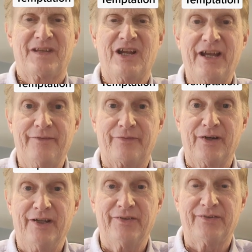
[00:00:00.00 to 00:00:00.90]
Hey
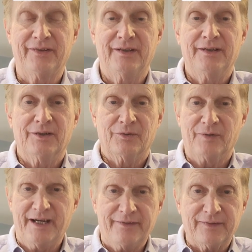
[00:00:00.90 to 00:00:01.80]
friends,
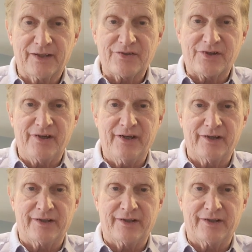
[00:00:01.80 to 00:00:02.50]
Randy Flickinger here